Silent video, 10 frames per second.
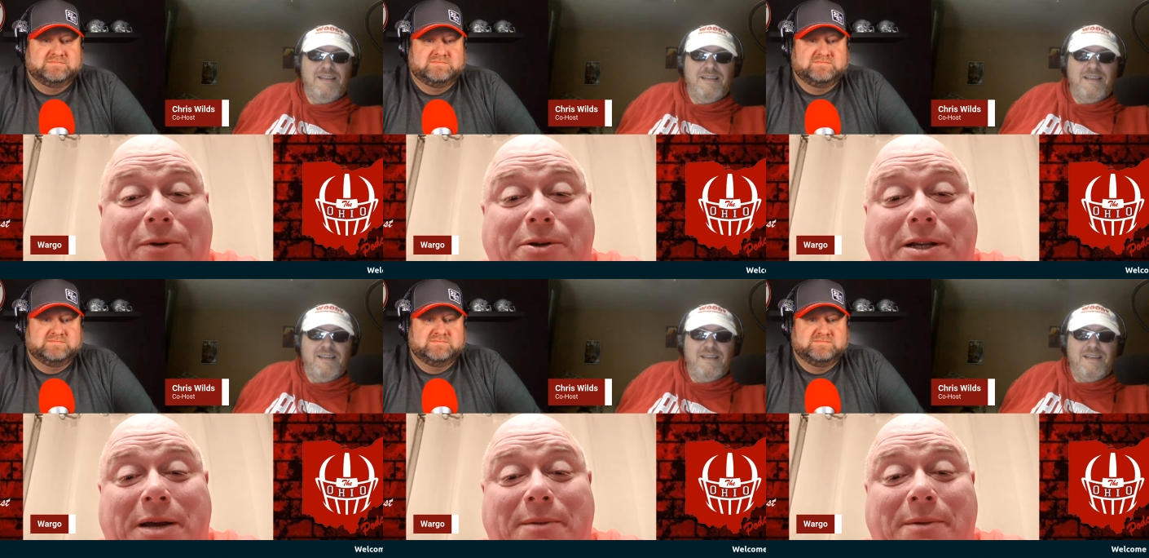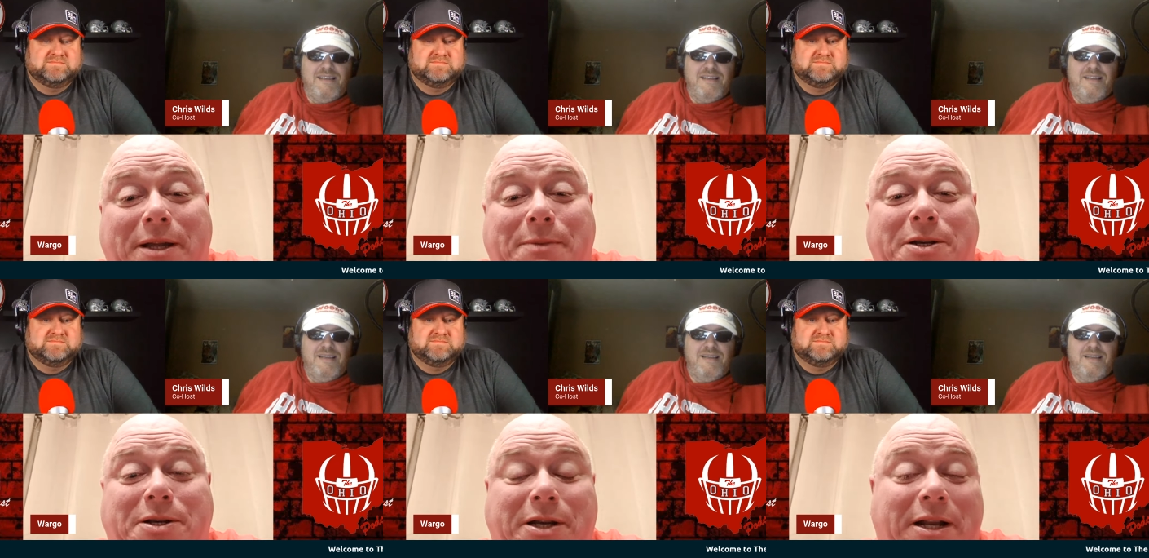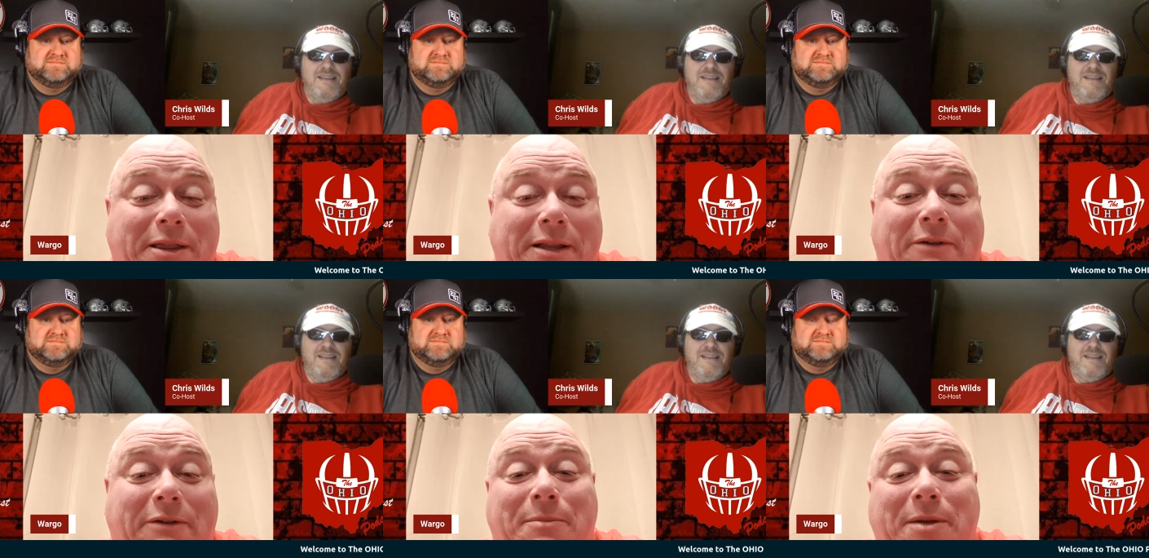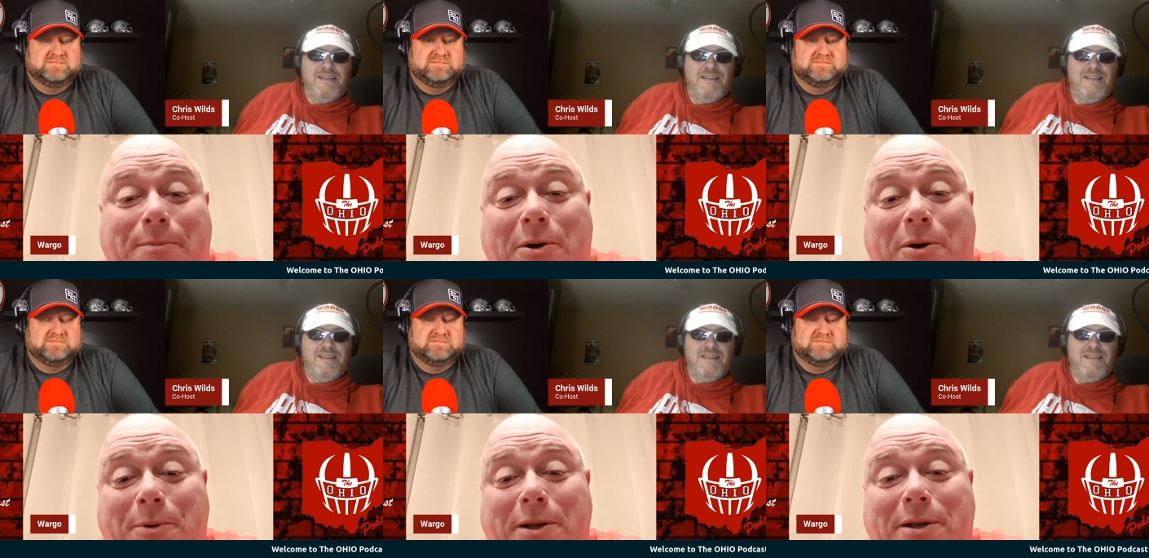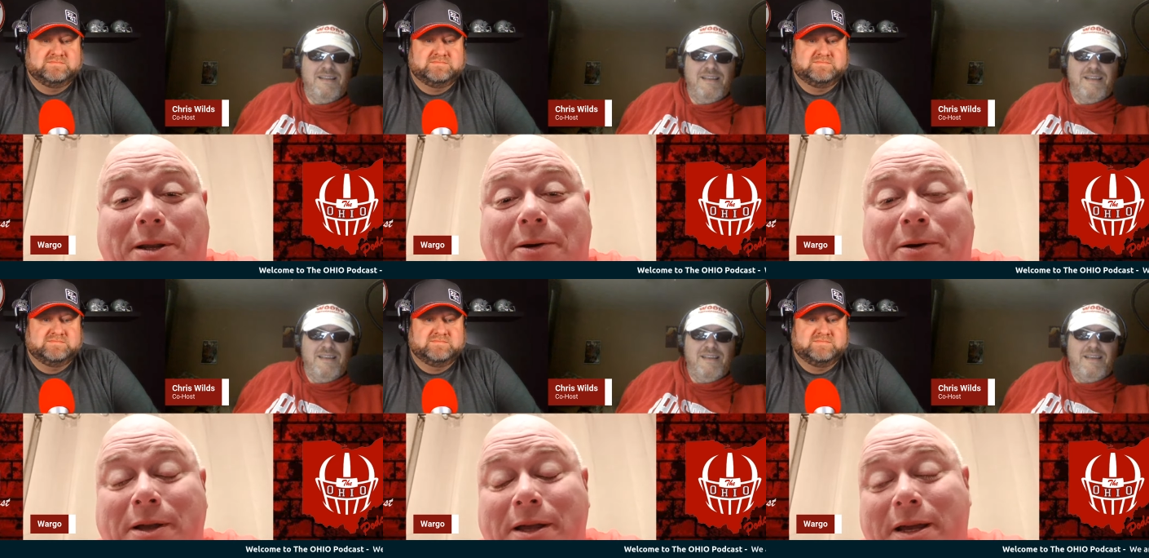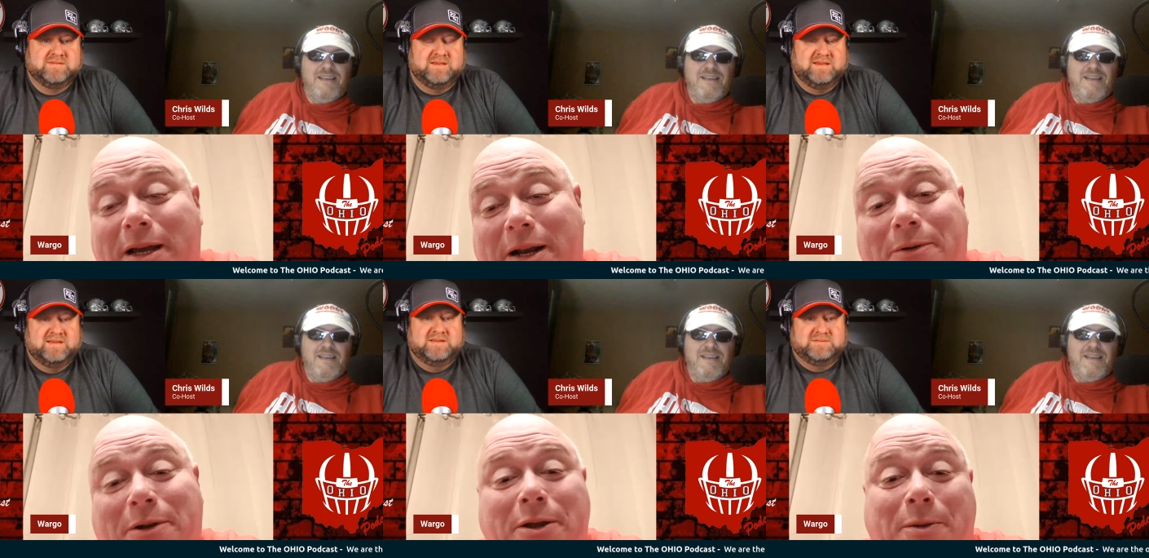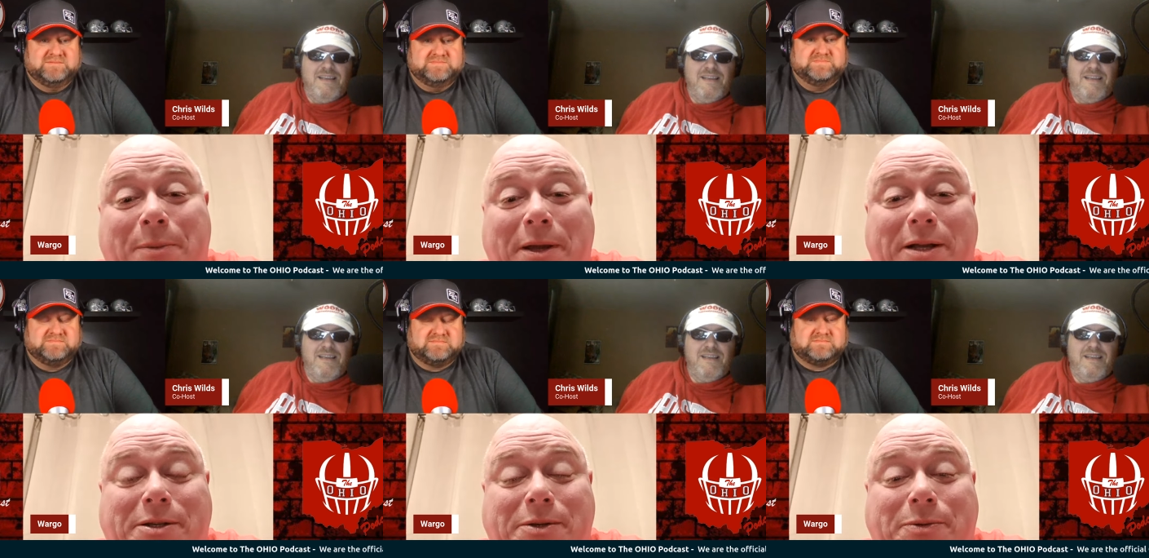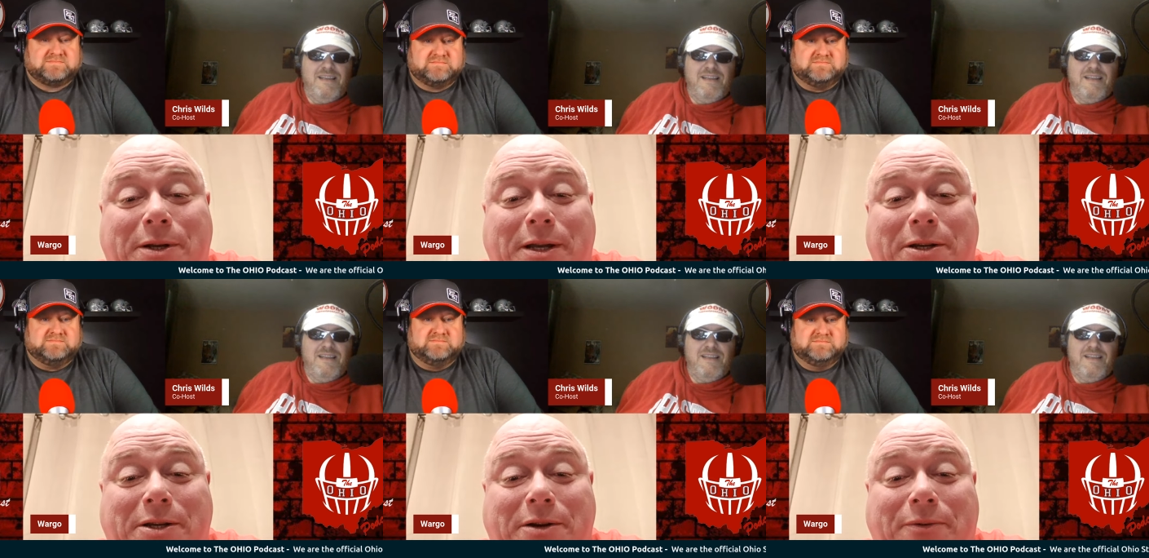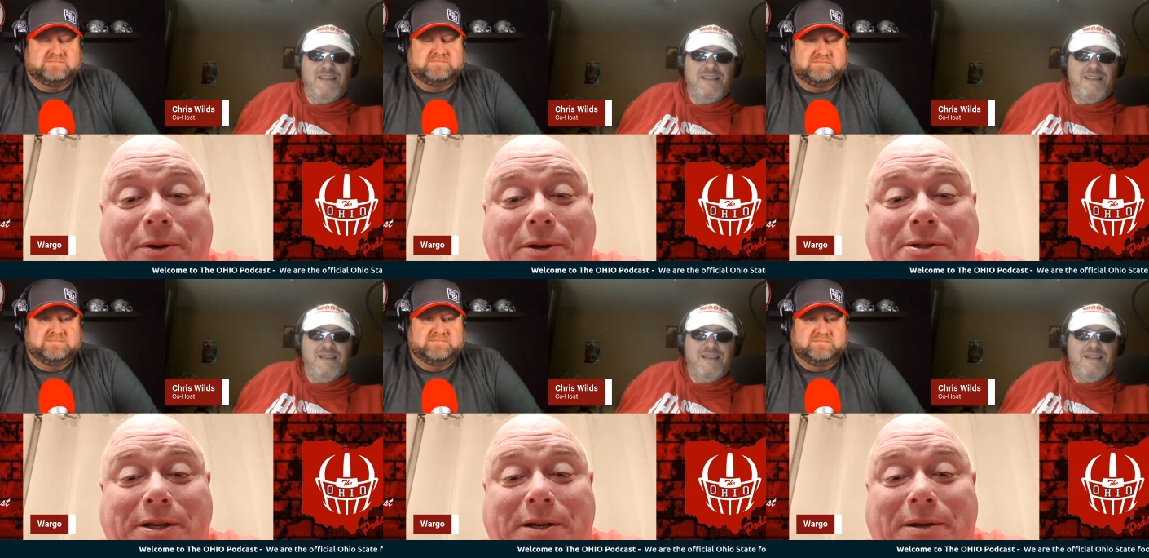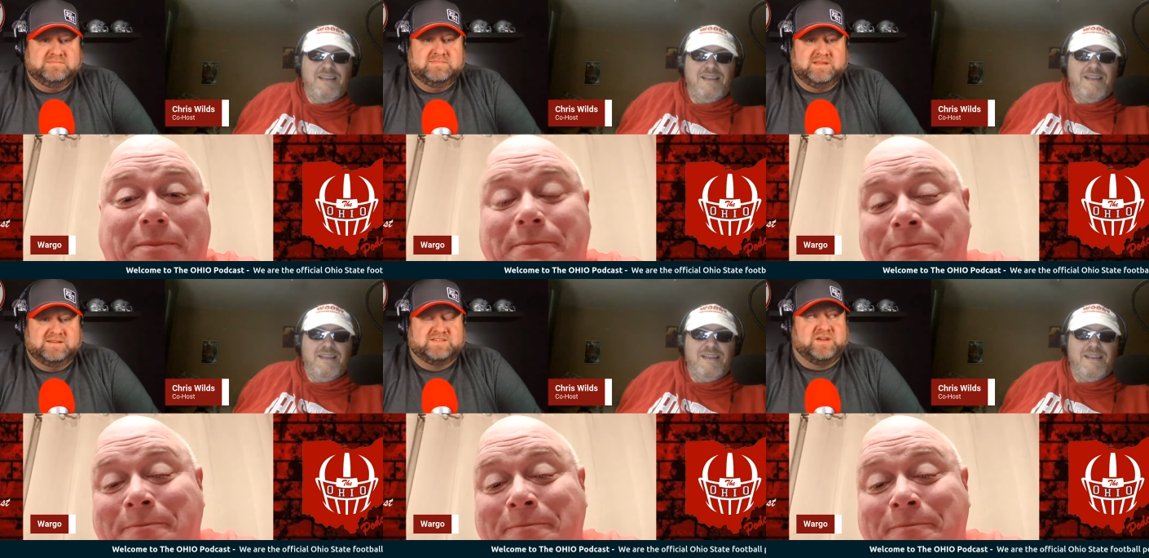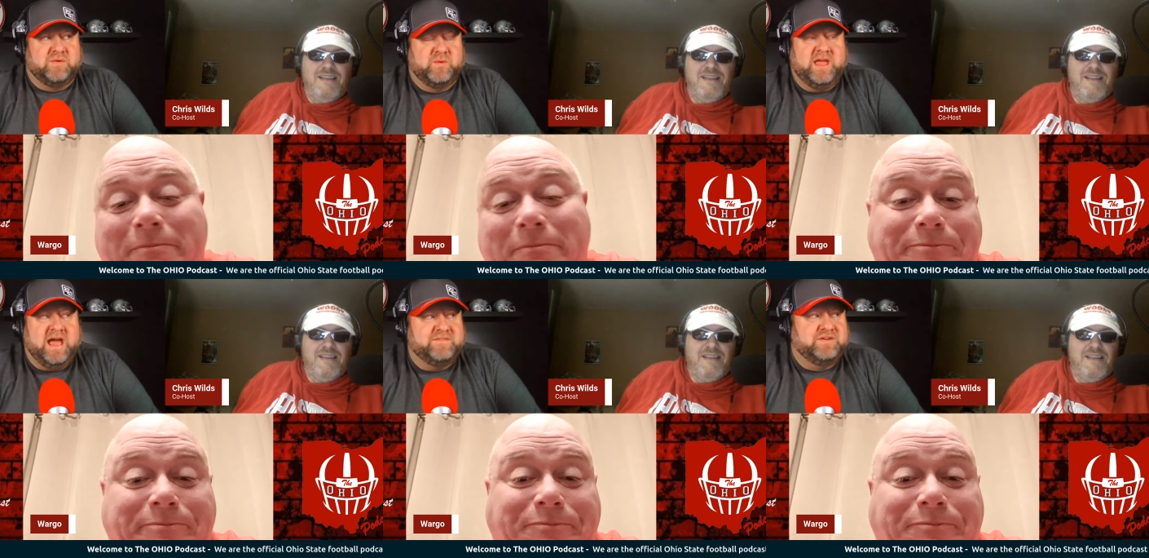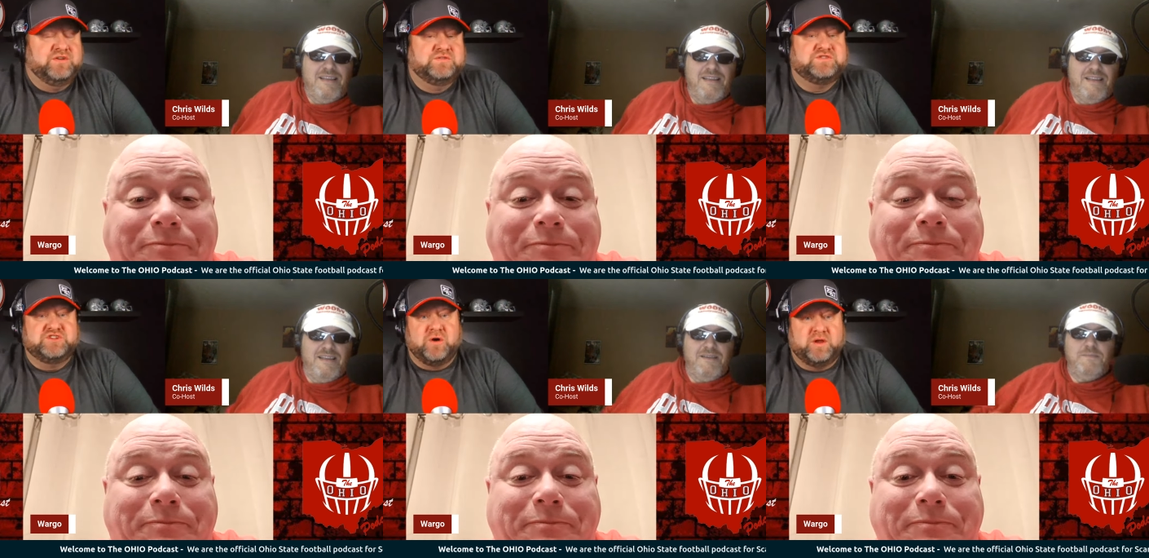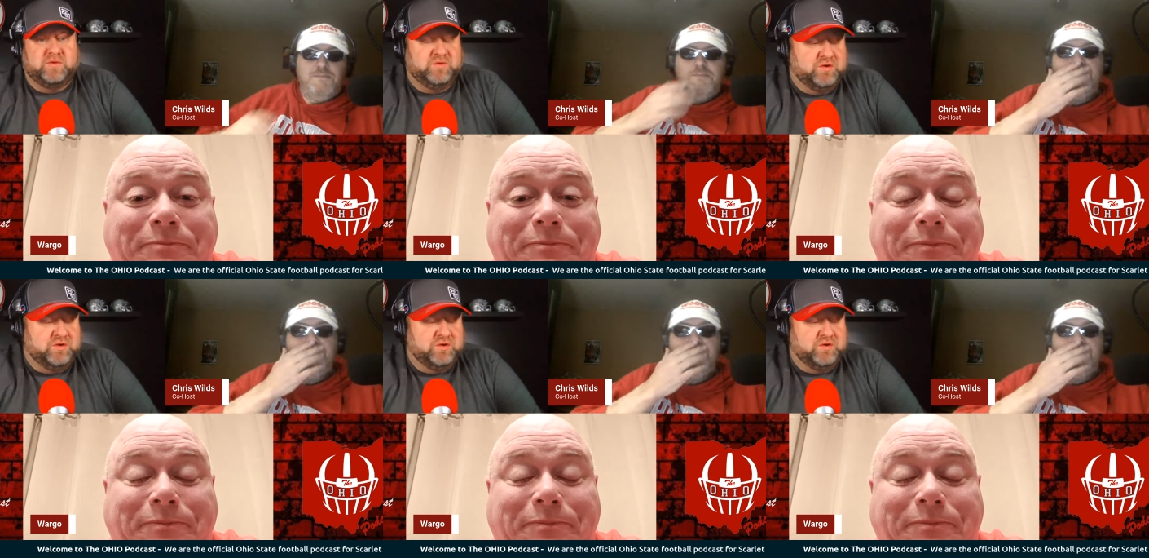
Speaker 1: first time against Michigan. I think that would be appropriate too. And I really hope he gets this one next year for his sake.
Speaker 2: So we have a new slogan.